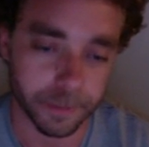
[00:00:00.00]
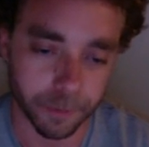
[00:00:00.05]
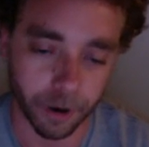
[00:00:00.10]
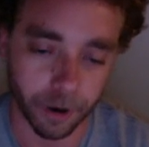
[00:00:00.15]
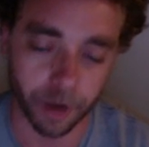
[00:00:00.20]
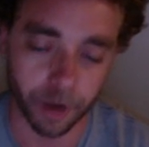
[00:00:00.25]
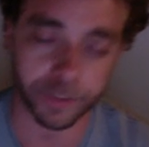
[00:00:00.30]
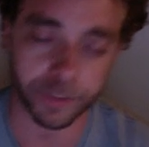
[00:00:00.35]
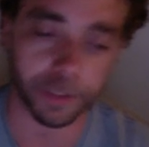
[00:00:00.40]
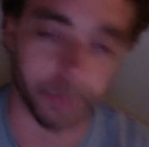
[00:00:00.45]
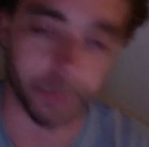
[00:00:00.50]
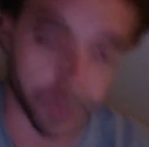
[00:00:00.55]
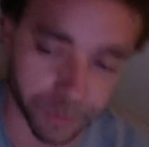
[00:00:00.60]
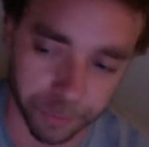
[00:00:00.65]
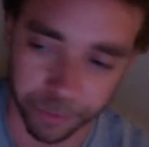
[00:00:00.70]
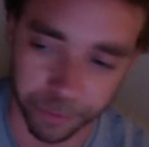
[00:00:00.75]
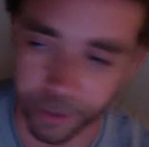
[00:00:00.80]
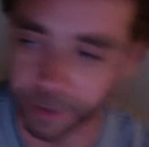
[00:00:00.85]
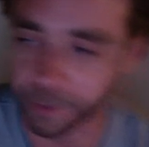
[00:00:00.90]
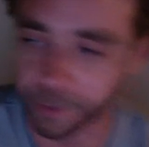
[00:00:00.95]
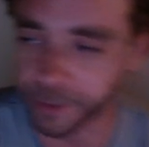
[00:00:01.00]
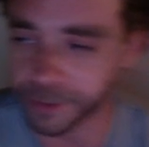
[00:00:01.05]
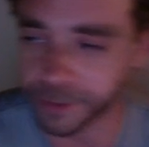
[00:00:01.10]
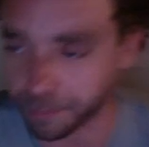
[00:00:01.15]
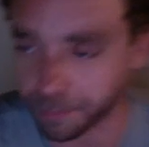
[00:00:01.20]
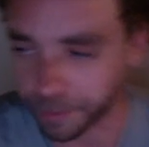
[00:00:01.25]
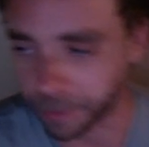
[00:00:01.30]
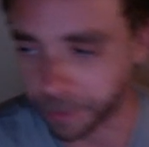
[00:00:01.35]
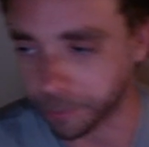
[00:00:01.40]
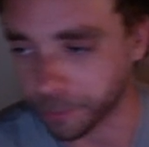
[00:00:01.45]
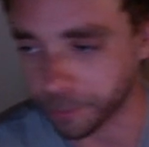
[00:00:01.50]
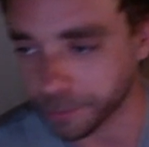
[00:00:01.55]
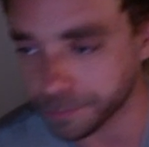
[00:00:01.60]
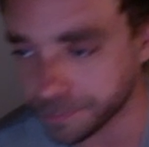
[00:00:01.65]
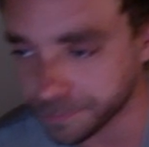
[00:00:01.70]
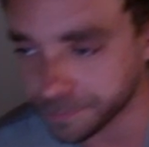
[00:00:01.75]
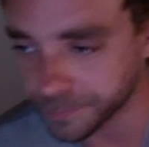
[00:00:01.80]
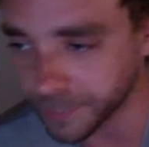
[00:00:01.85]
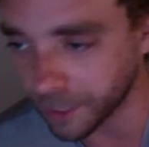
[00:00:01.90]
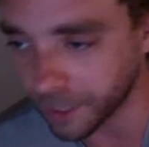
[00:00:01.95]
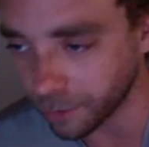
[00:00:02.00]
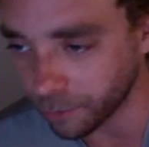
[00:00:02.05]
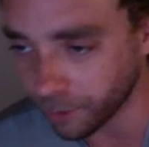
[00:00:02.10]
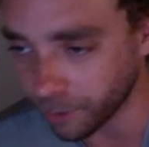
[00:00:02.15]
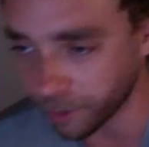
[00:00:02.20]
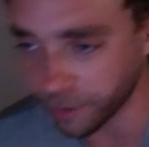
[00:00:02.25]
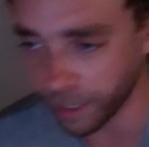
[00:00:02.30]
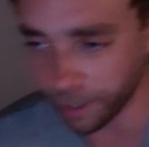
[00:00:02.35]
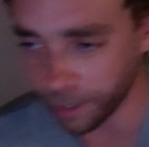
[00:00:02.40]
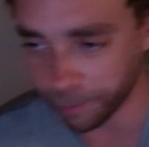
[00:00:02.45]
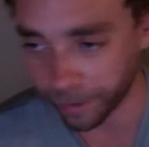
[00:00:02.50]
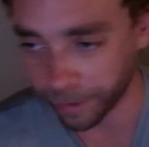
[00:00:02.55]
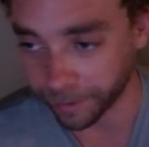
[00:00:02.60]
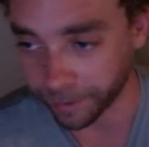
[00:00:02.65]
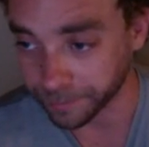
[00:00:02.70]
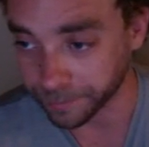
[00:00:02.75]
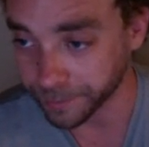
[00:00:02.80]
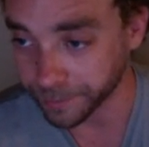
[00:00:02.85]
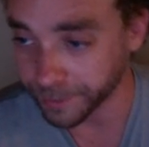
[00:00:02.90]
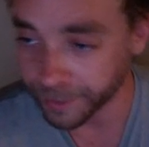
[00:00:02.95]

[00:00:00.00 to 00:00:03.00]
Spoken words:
Off to commercial break. What's up, people? LOL, yeah, man.